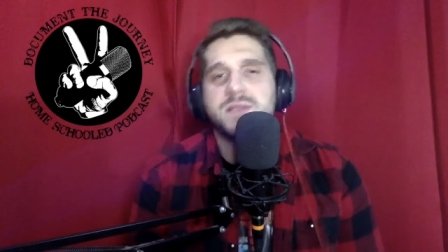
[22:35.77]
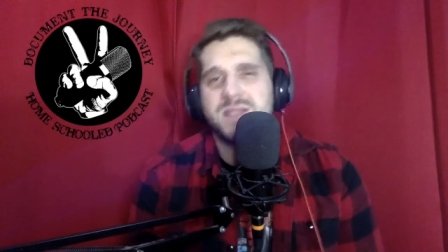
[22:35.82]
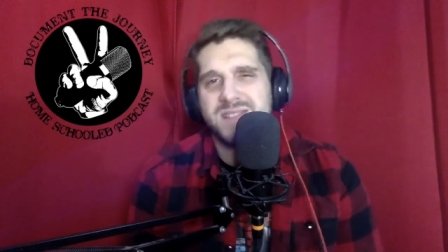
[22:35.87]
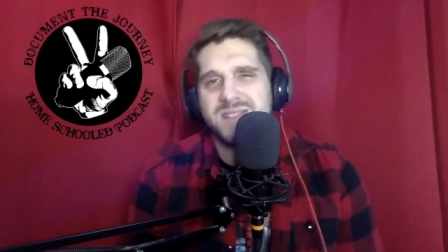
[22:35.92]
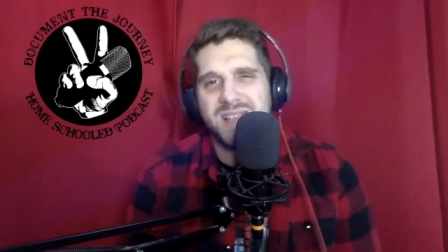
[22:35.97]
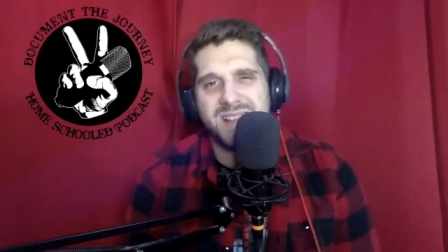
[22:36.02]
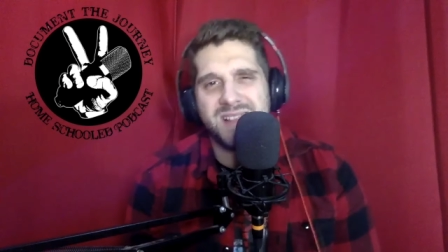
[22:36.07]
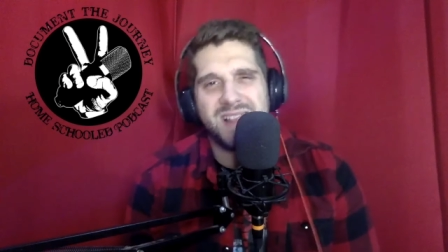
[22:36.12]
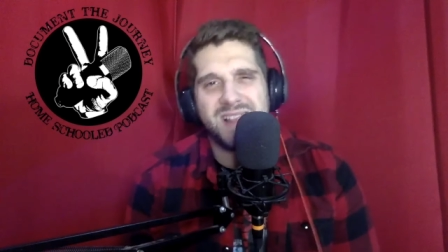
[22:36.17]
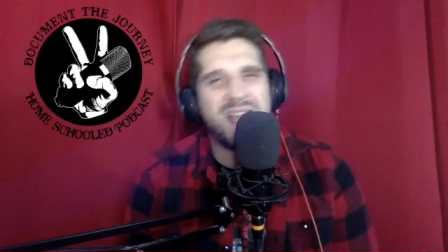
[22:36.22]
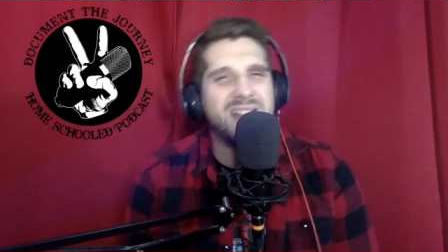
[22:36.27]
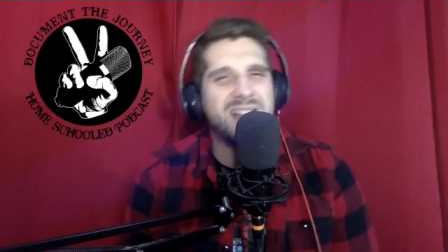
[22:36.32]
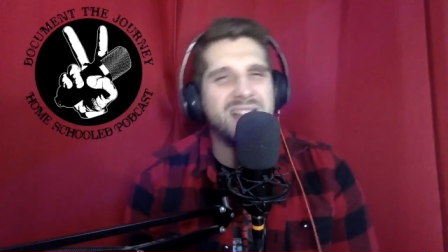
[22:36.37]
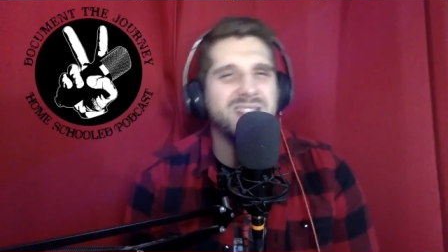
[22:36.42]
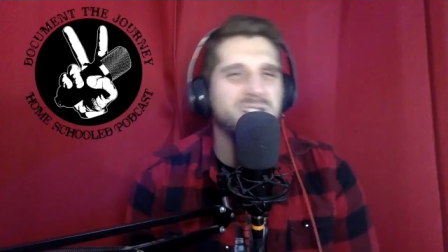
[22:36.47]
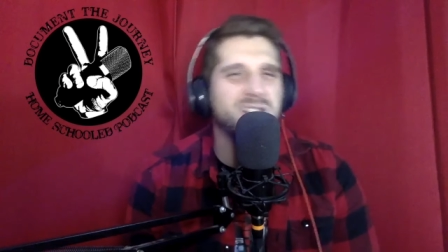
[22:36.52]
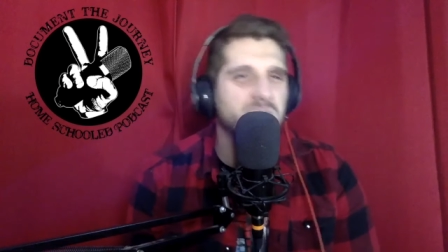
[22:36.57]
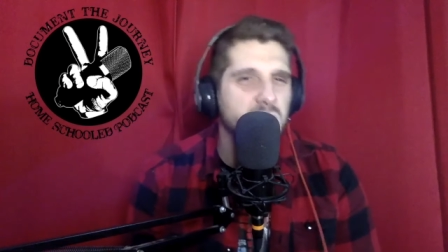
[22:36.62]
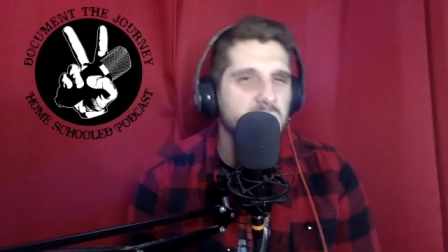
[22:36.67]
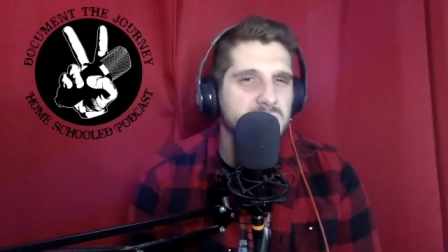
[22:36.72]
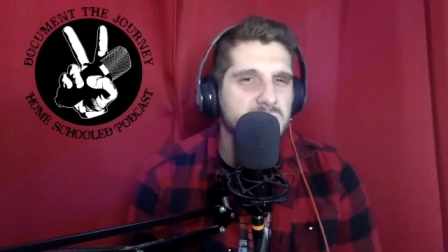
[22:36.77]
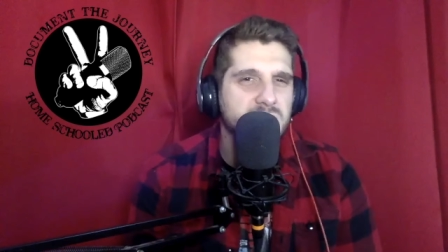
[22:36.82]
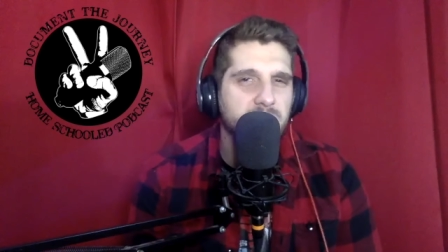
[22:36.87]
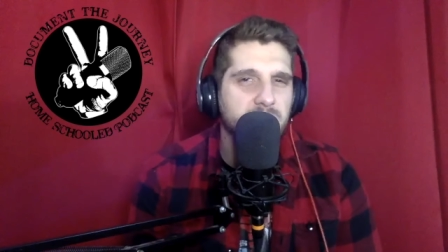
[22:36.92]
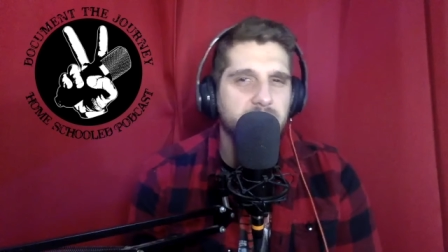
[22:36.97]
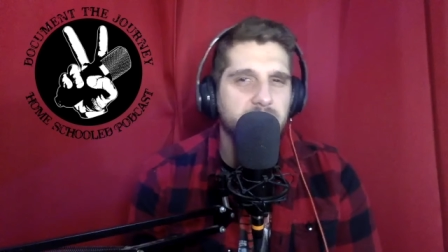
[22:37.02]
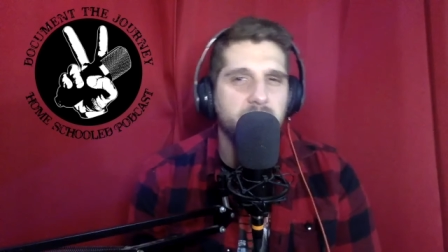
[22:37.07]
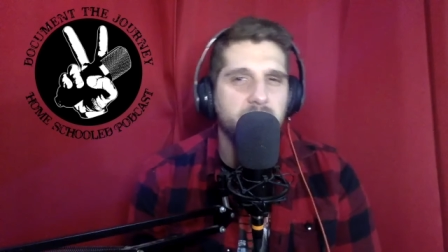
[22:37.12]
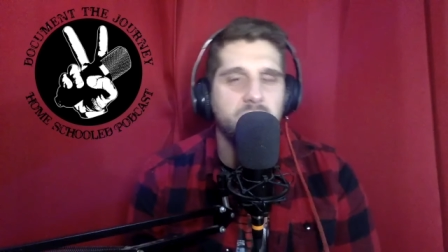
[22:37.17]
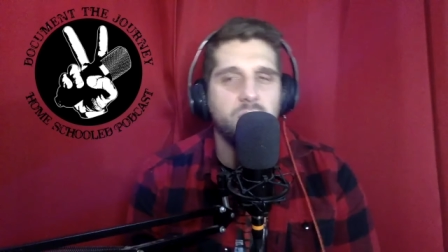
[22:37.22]
to say like I didn't do
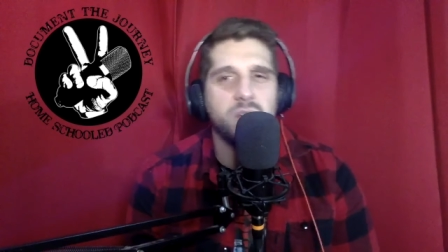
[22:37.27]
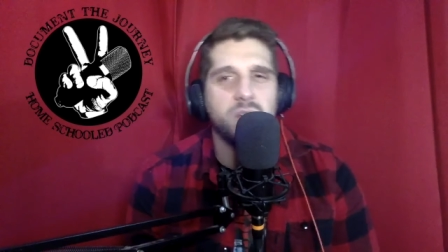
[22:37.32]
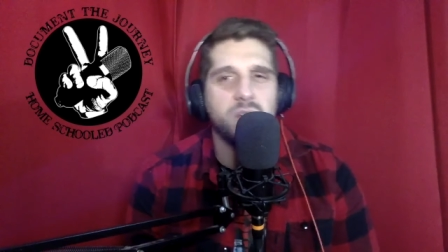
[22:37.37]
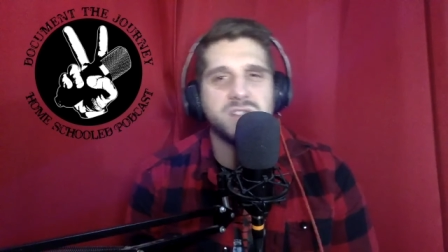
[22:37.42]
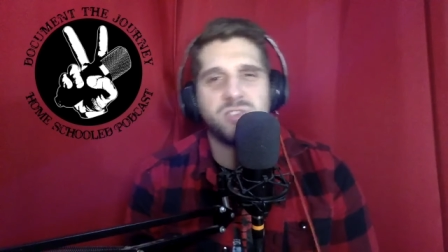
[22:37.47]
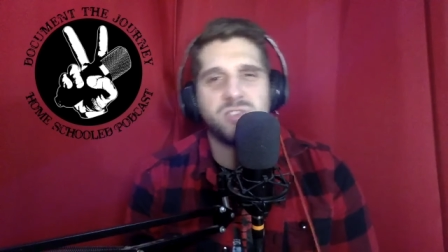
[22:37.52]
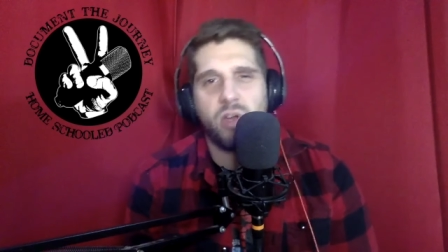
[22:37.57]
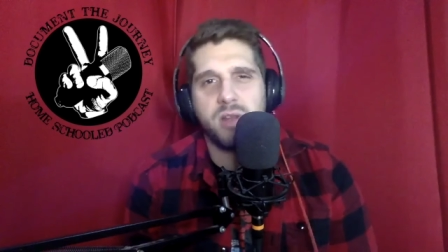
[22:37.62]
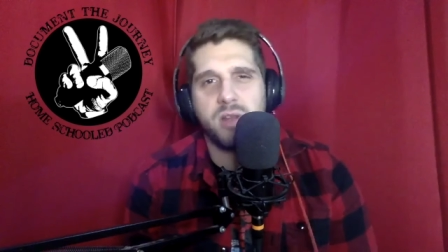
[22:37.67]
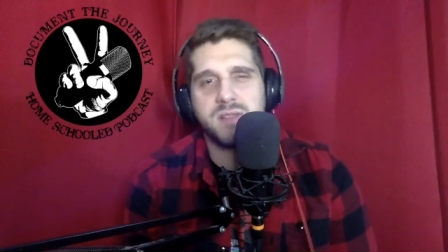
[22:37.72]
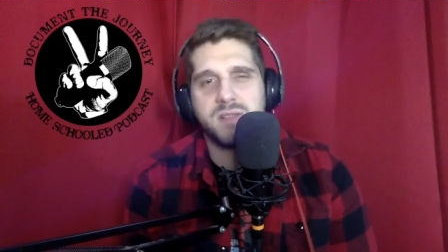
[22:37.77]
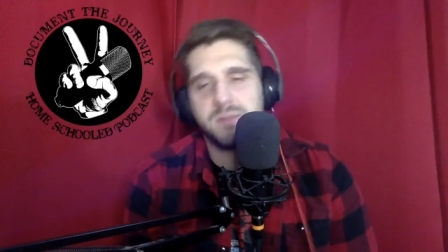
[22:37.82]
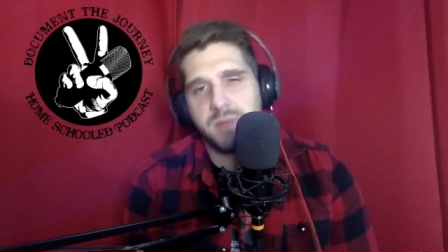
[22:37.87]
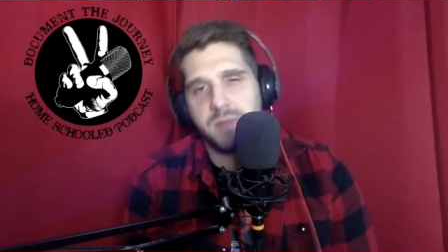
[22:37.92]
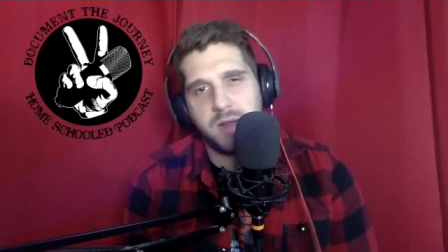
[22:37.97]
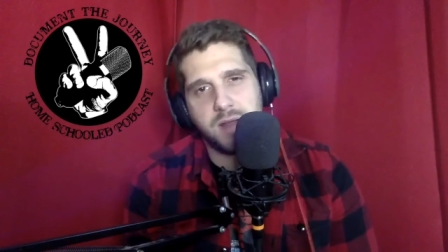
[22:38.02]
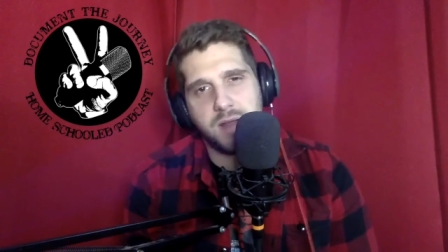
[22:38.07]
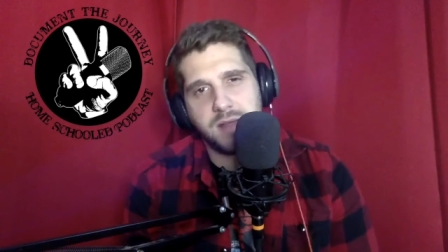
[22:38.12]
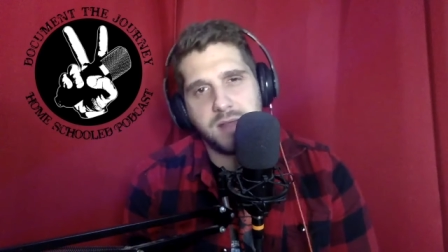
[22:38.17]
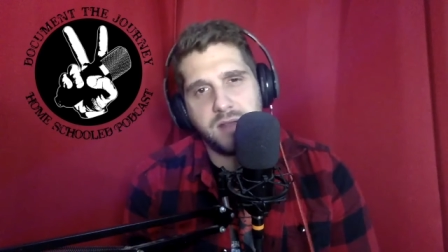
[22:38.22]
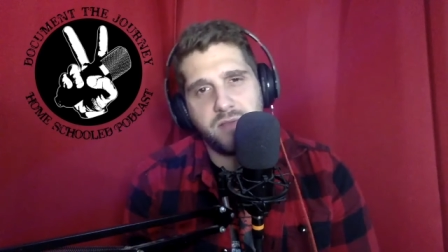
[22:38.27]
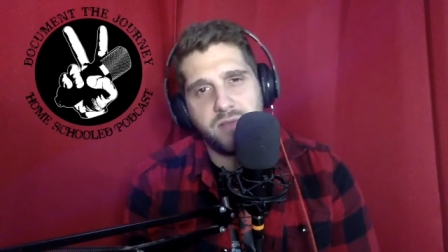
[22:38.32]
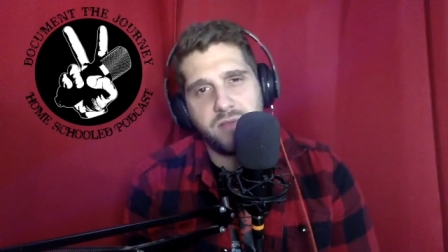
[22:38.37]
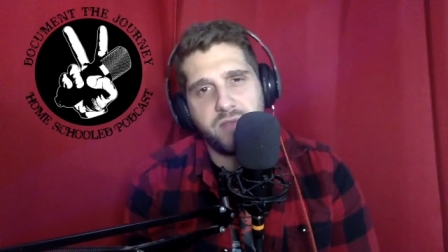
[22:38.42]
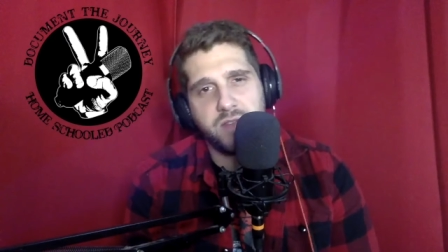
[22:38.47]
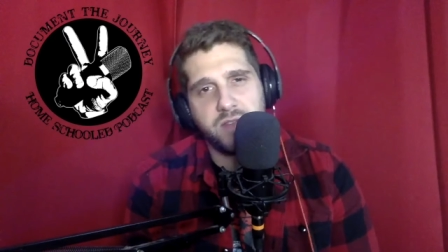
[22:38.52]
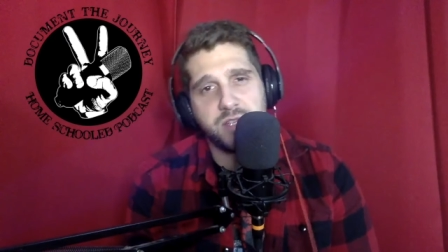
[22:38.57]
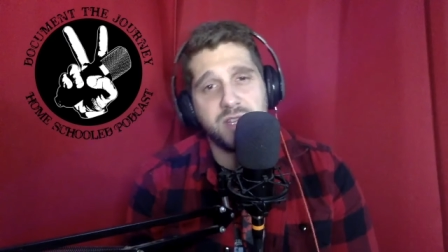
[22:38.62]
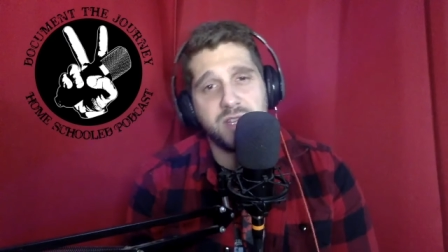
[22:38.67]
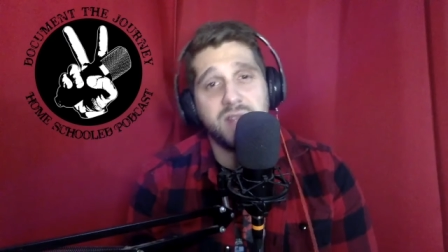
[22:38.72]
something or I started something and I didn't
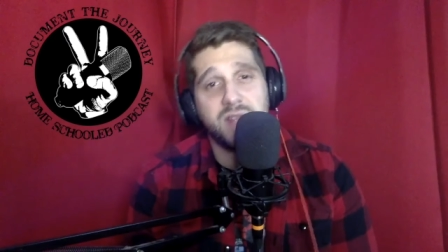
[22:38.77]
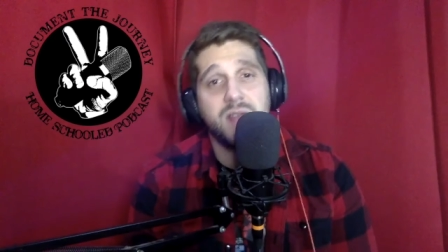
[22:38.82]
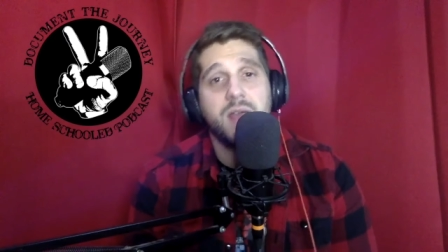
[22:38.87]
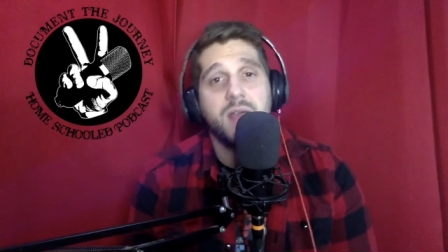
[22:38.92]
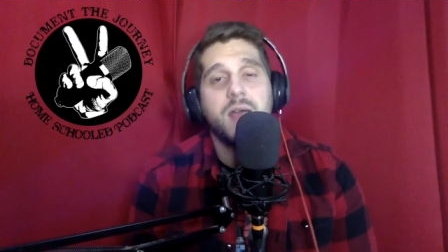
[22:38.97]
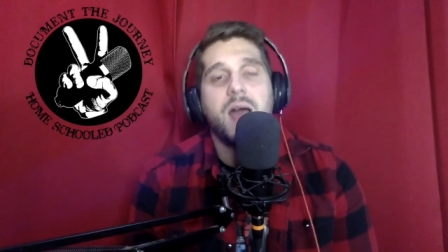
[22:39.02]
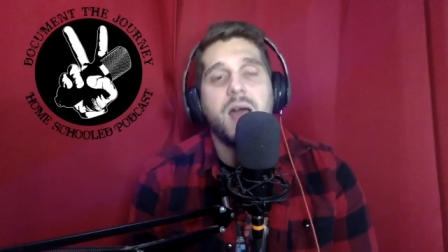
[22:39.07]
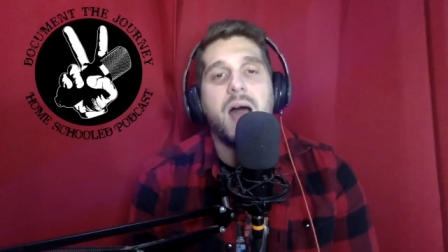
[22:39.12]
finish it.